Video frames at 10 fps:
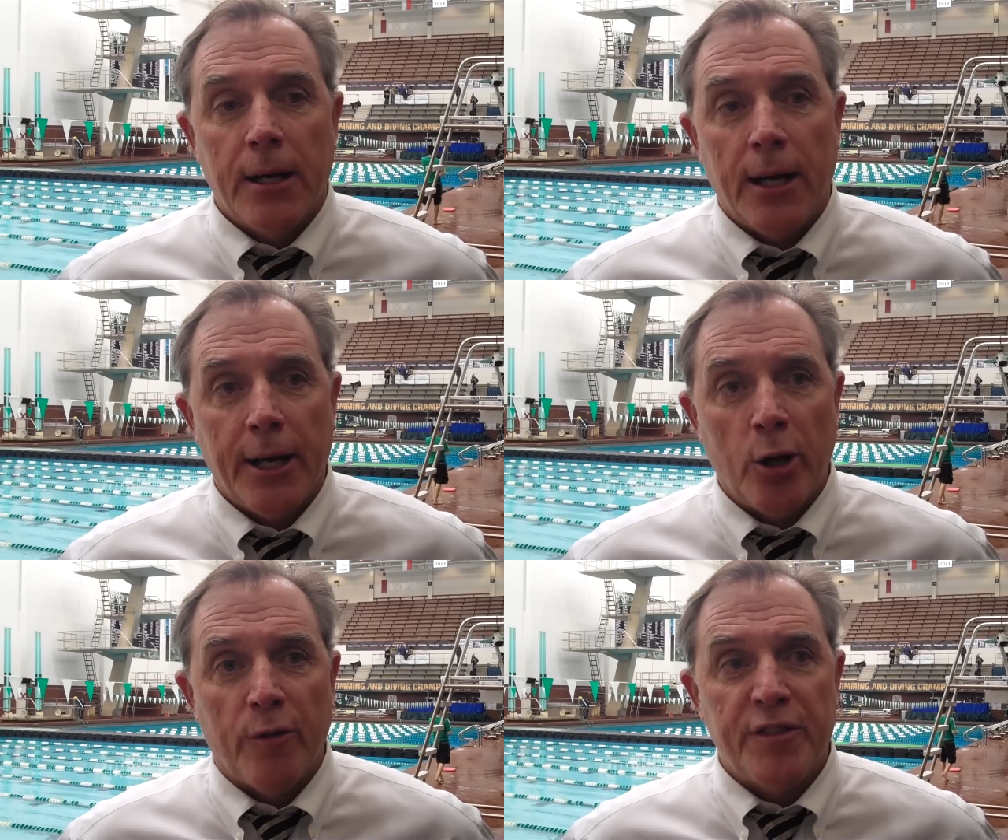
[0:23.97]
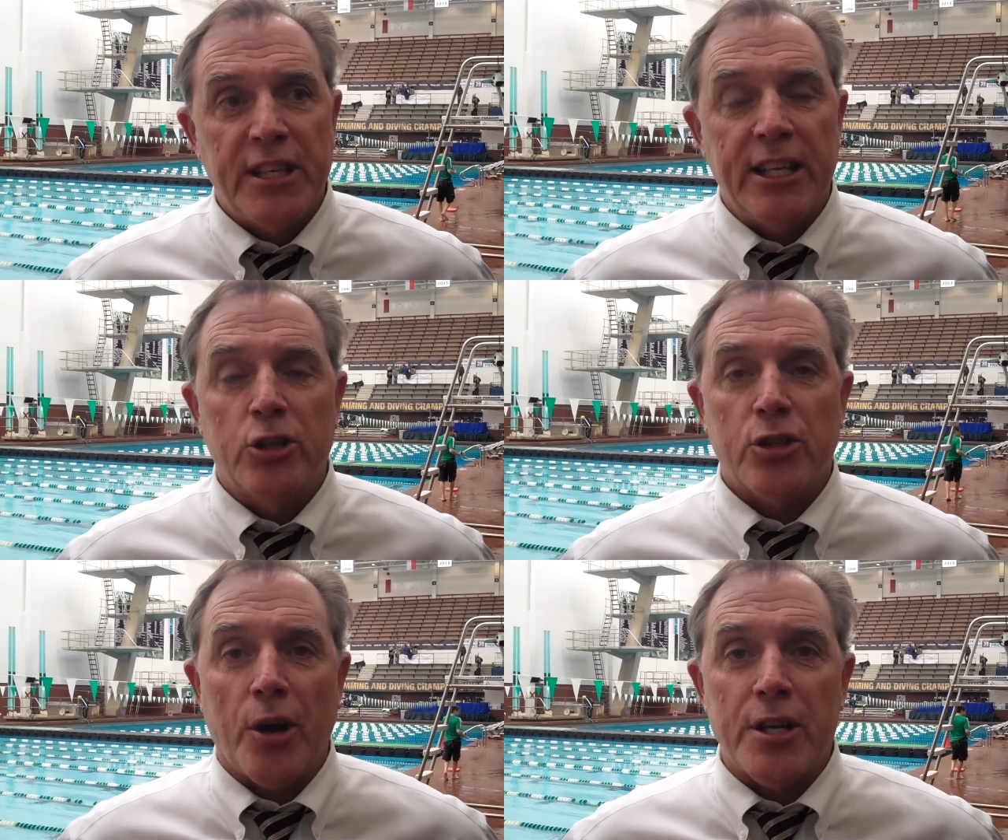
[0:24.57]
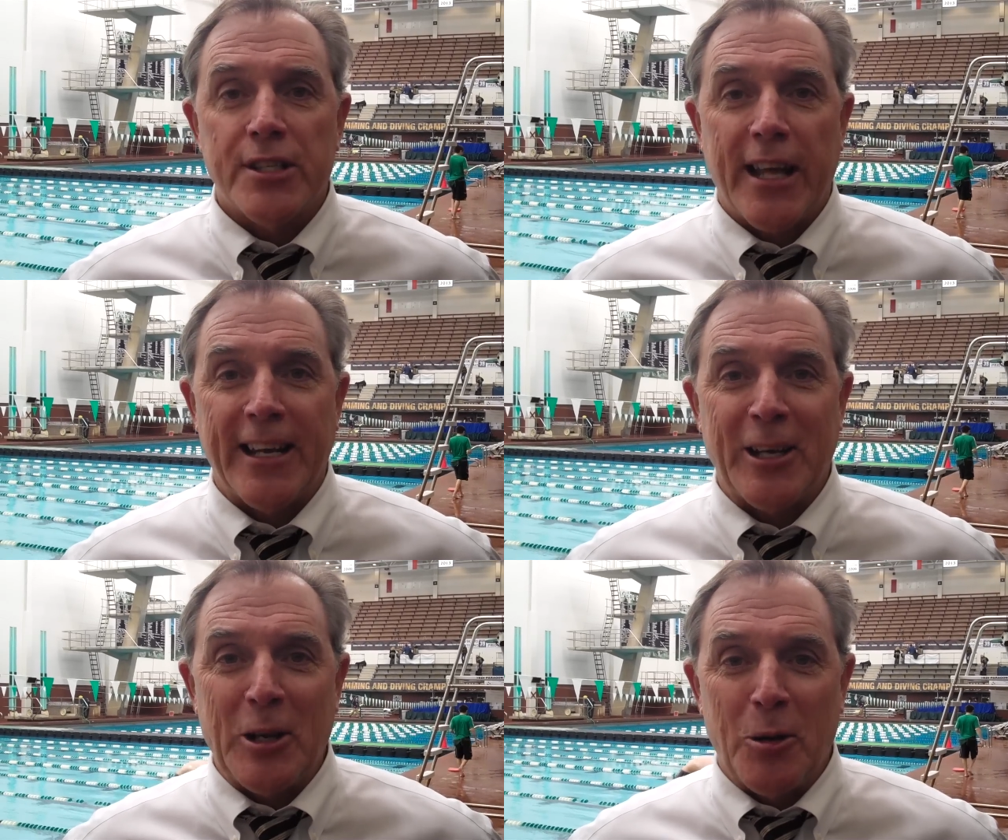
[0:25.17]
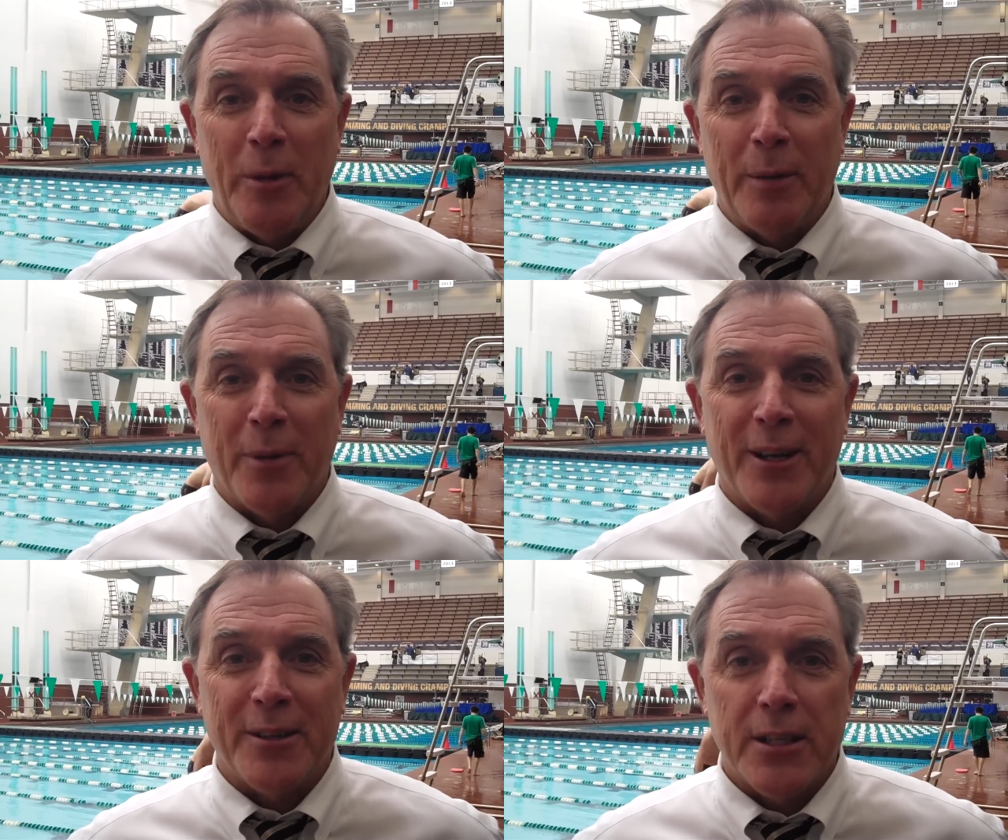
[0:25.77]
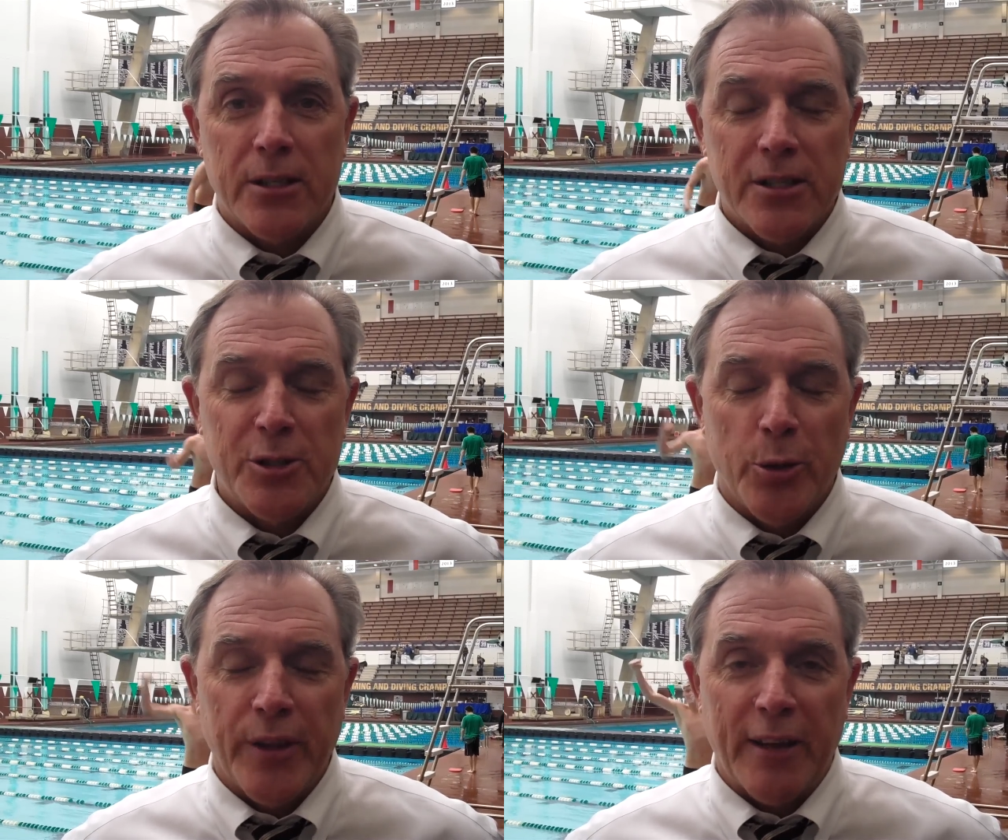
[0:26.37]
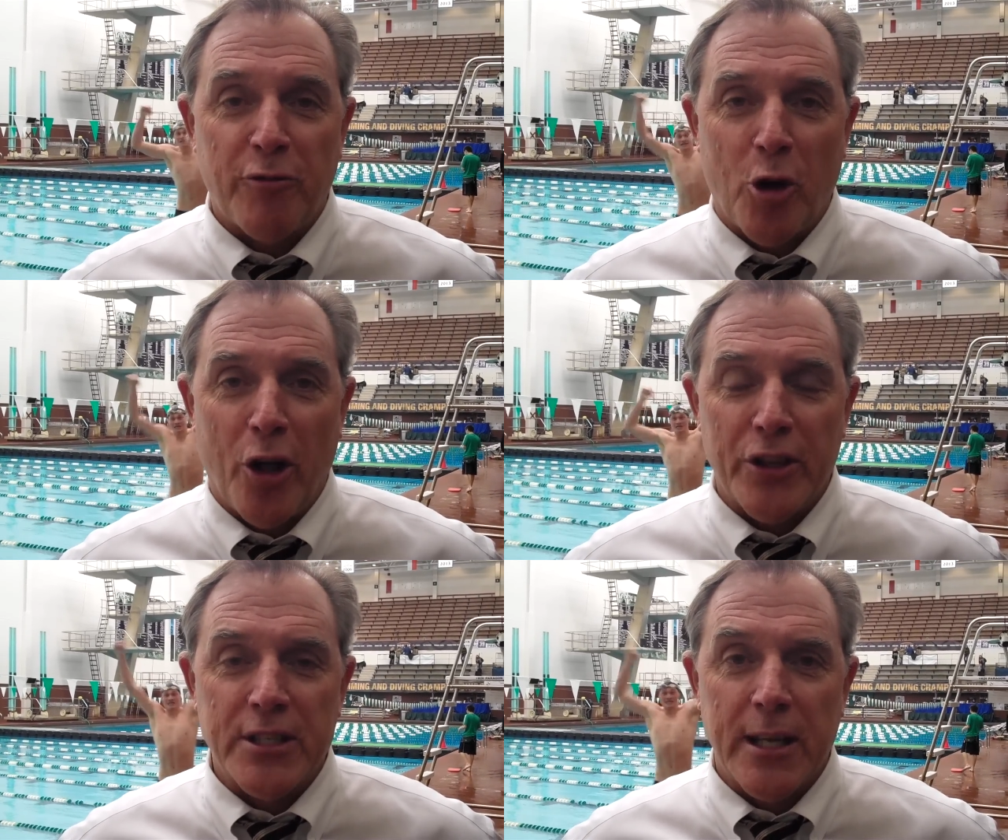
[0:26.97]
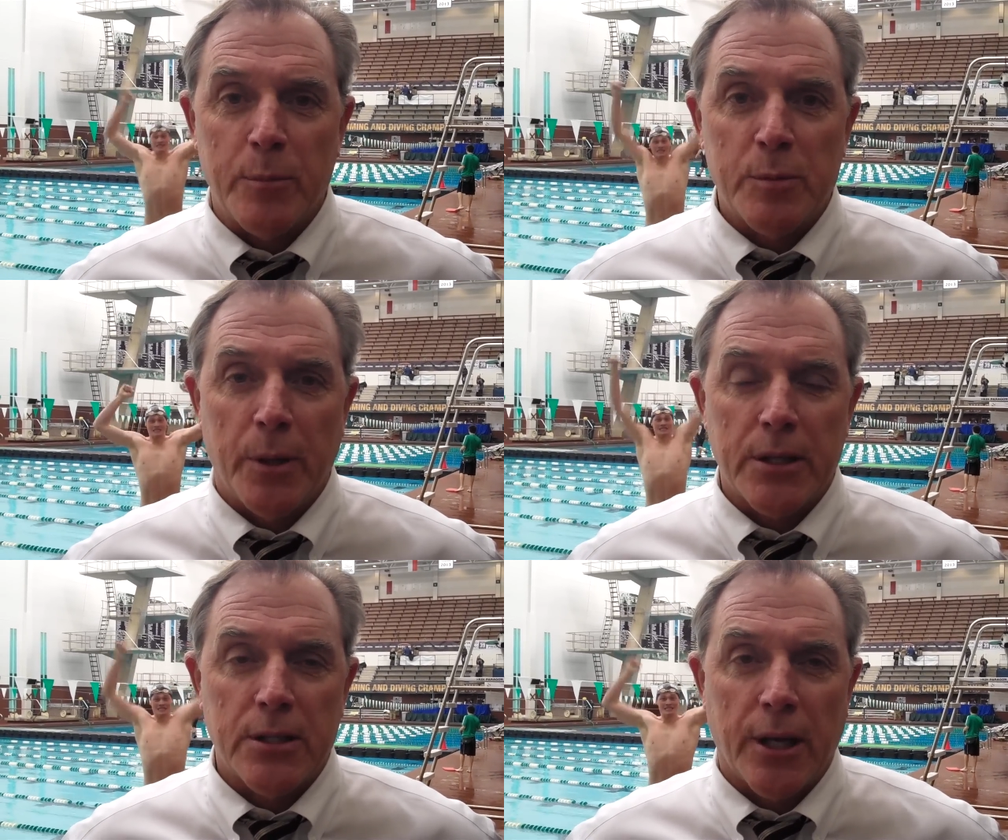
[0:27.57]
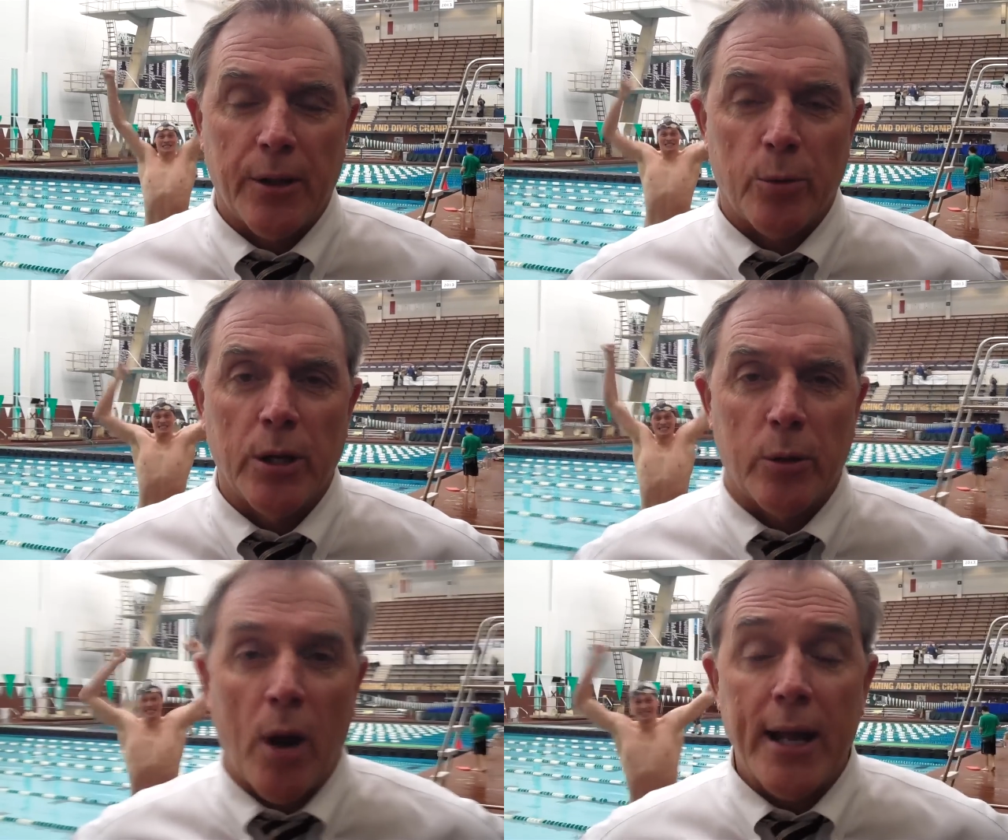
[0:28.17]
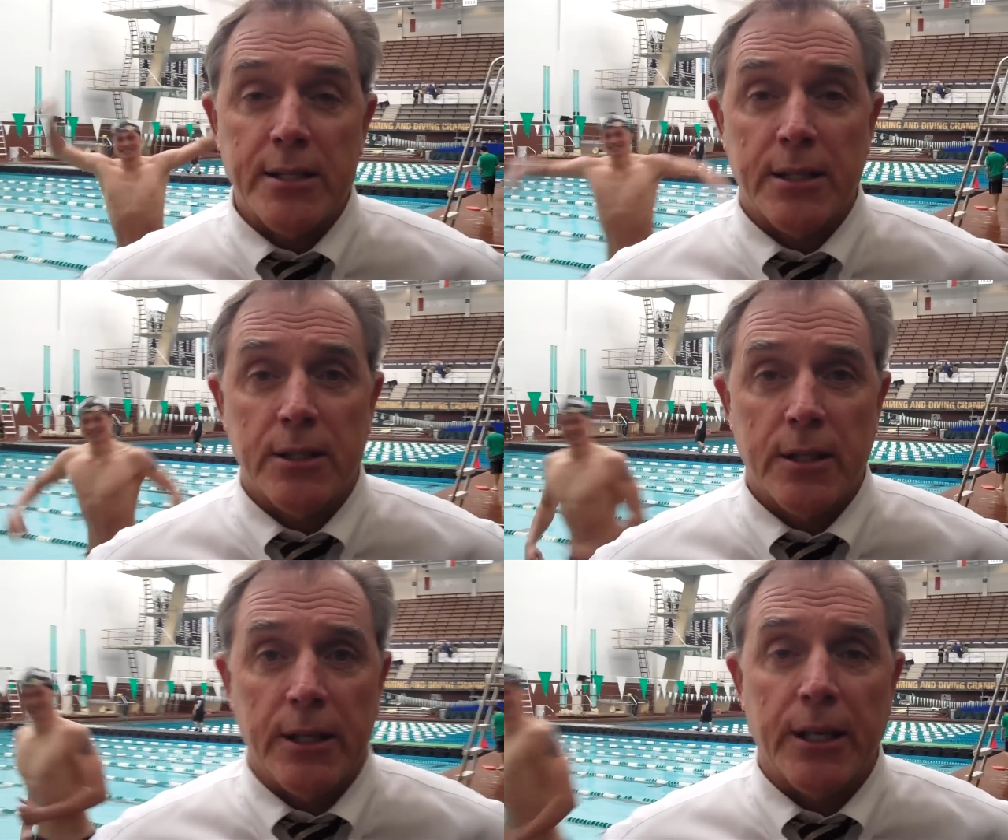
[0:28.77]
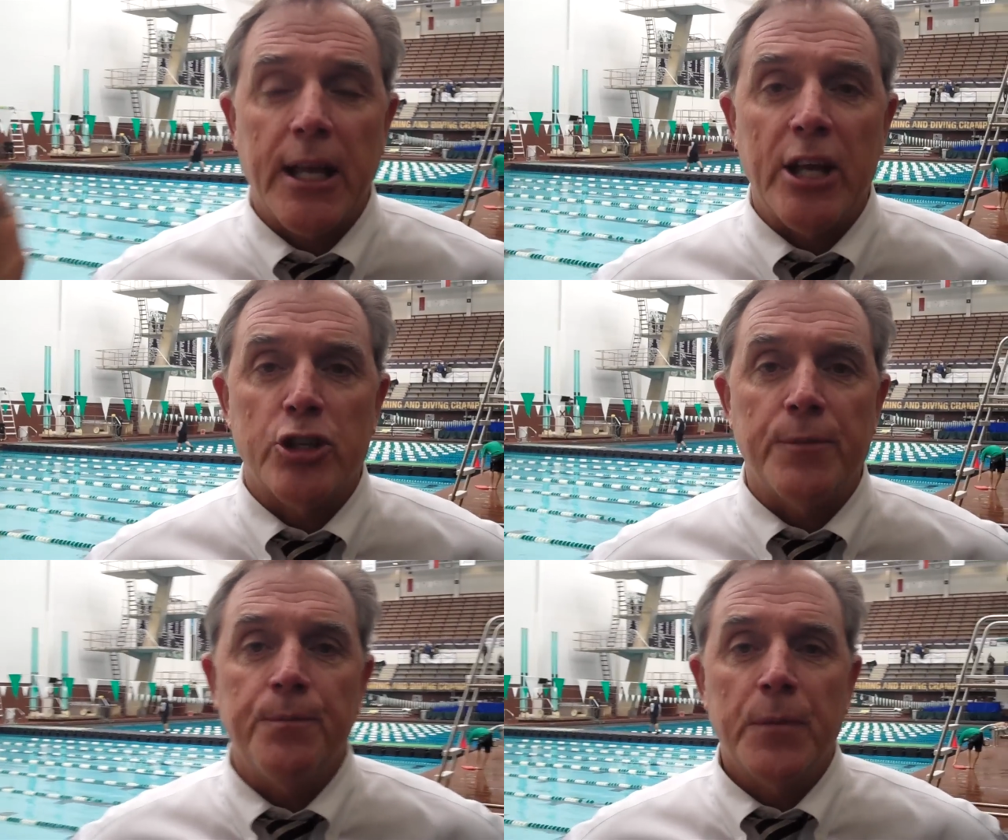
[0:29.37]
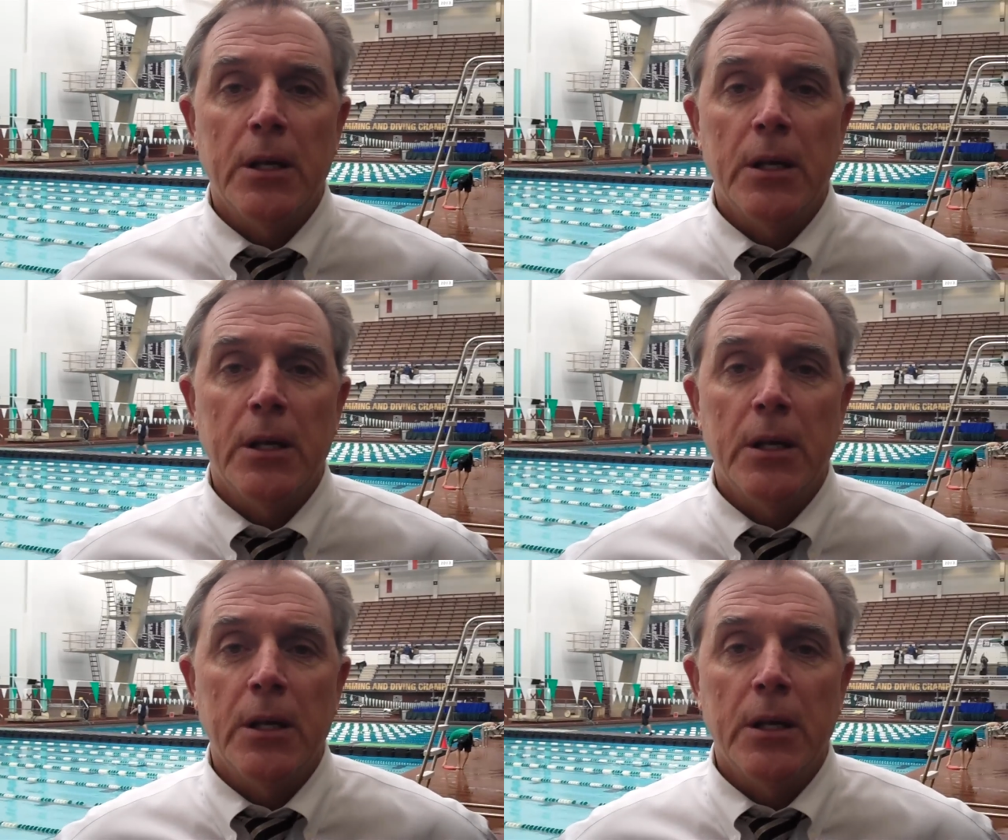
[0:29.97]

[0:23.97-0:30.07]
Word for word: I know fatigue's starting to set in a little bit, but it's doing that for all the teams, but they're really rising to the occasion